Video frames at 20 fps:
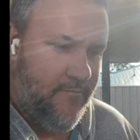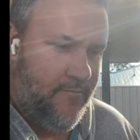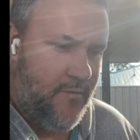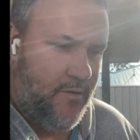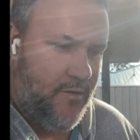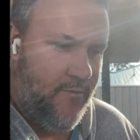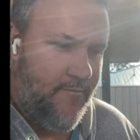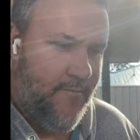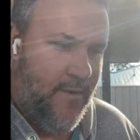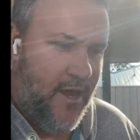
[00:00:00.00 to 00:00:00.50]

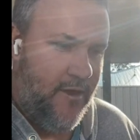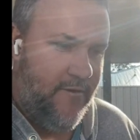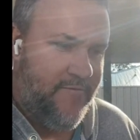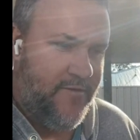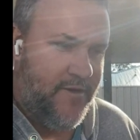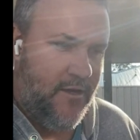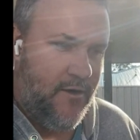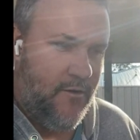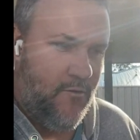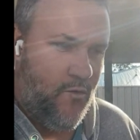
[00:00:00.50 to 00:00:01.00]
you may have
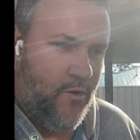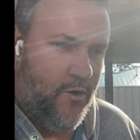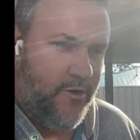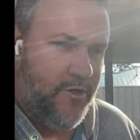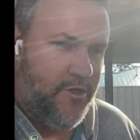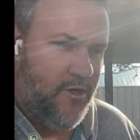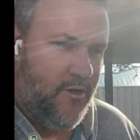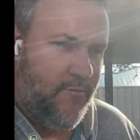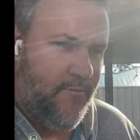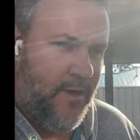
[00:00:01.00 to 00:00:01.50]
done a
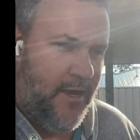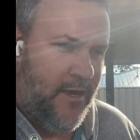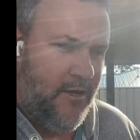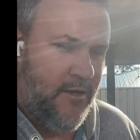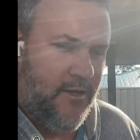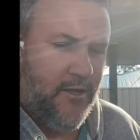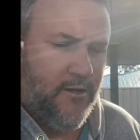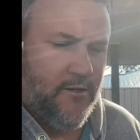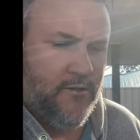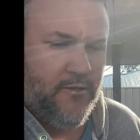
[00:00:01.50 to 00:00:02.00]
workshop at
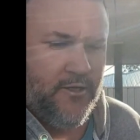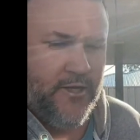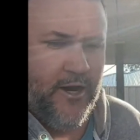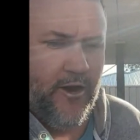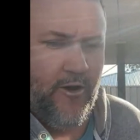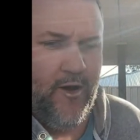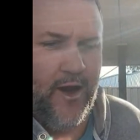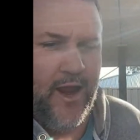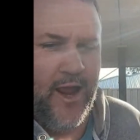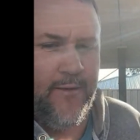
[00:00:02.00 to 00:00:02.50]

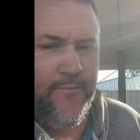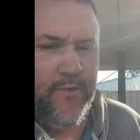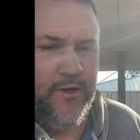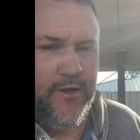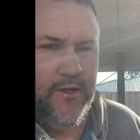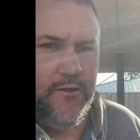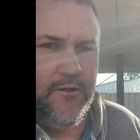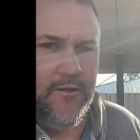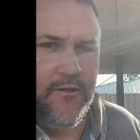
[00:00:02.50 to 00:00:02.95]
Yarrahapinni,